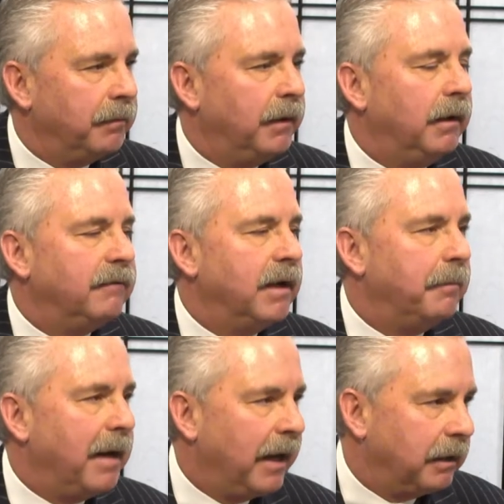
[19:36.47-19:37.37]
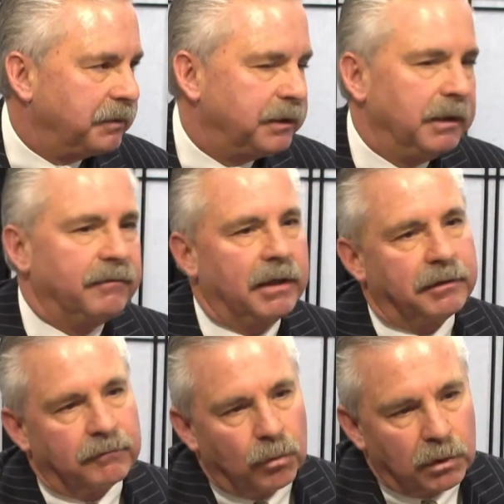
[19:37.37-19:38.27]
They're, okay. They've had a bankruptcy, they've had a
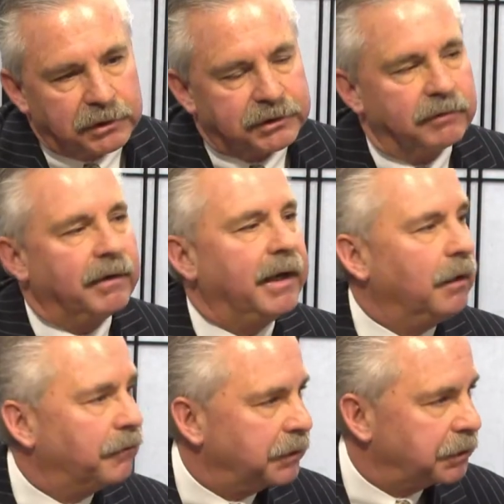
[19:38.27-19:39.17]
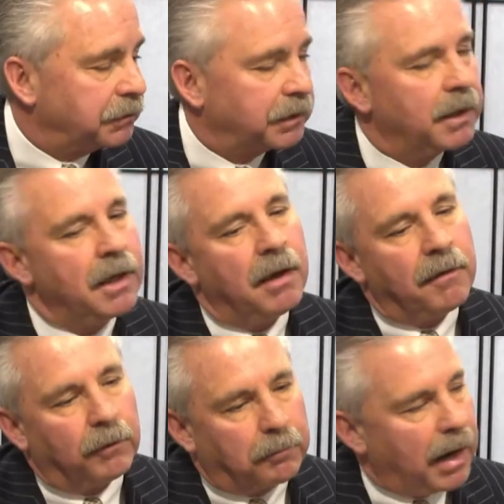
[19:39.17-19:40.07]
divorce, they've had health issues,
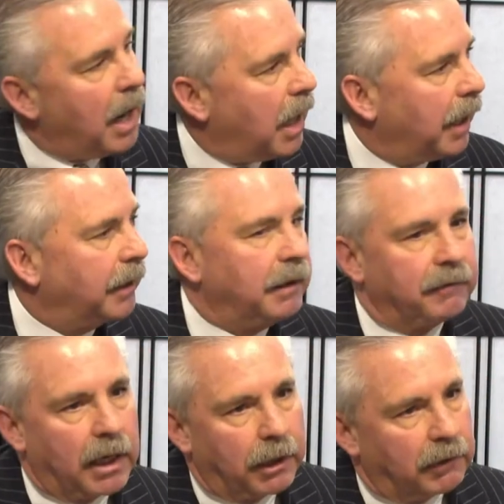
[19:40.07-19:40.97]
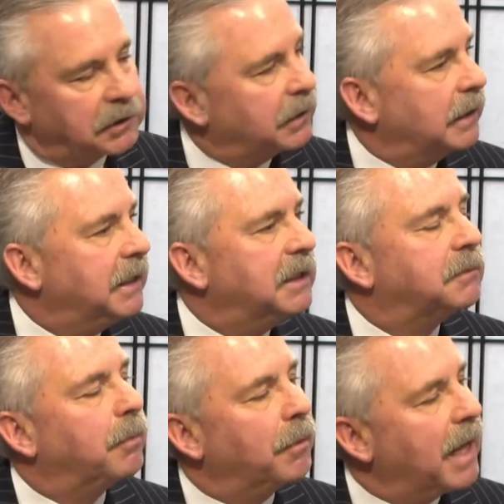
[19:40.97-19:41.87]
they're behind they IRS liens,
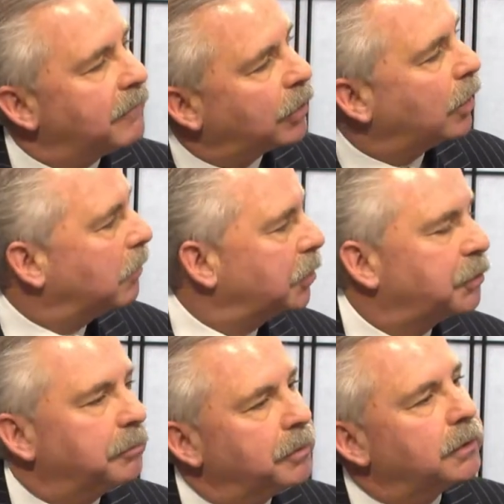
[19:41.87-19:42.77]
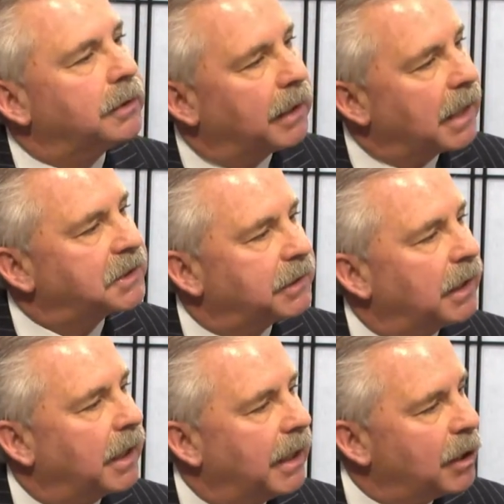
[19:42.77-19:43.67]
but they have a commercial building that has a
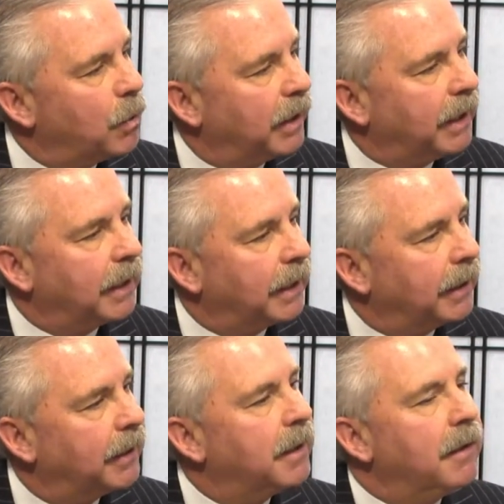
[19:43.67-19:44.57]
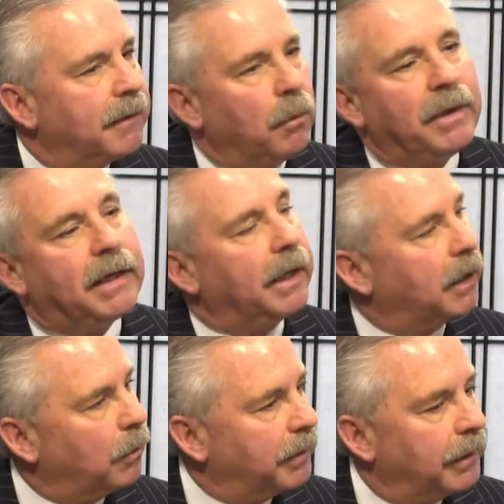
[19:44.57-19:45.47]
lot of equity in it that we got to
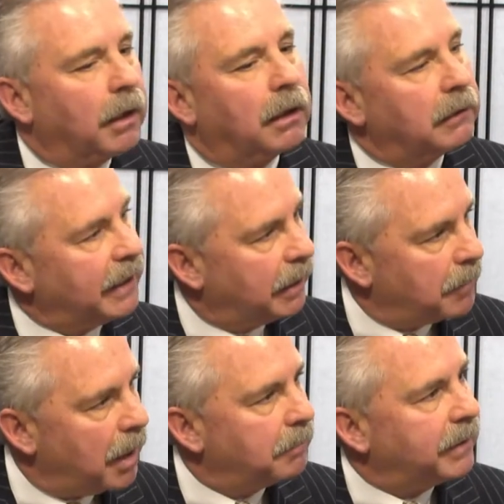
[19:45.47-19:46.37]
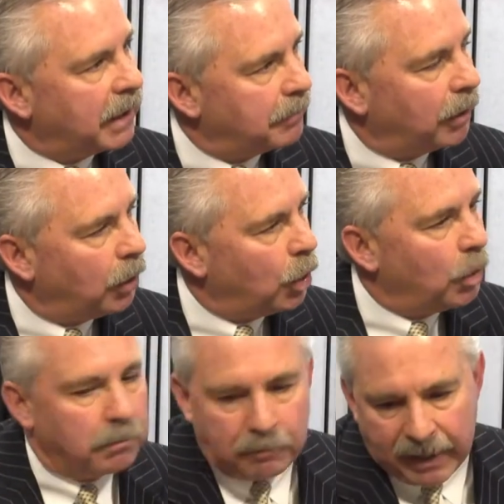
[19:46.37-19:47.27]
go in there, clean them up, get them a
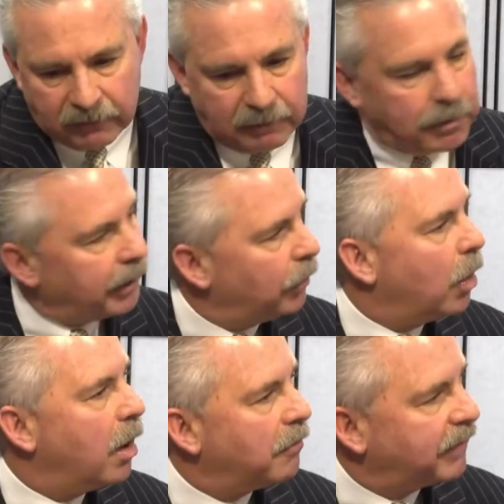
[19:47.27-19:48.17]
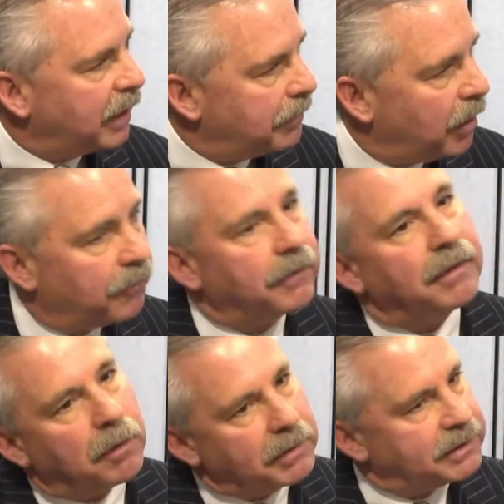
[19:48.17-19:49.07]
loan, pay everybody off, get them healthy,
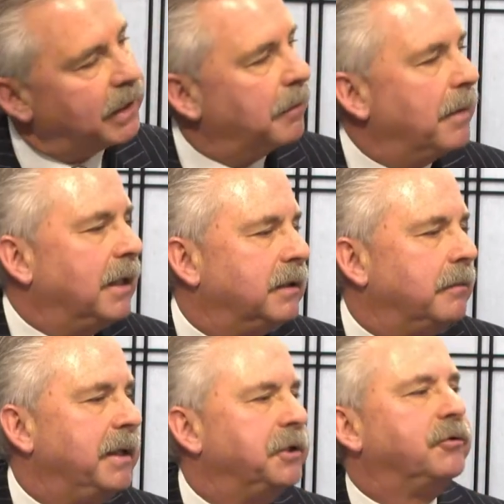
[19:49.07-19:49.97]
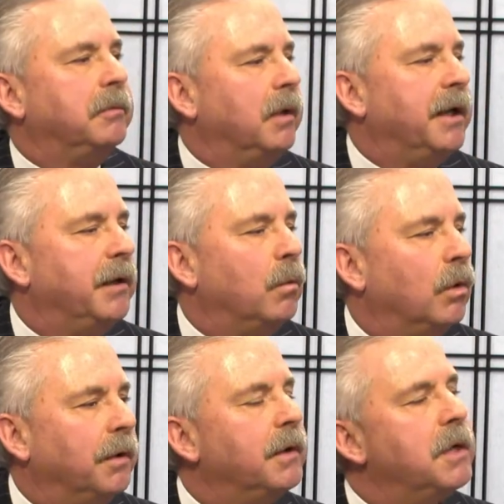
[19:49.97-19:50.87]
then we take them back to the mainstream lending
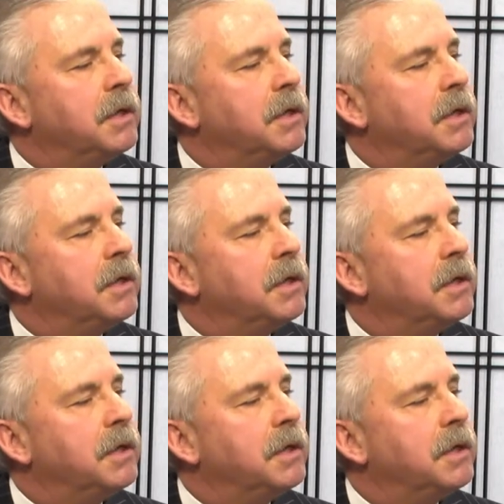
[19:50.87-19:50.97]
world.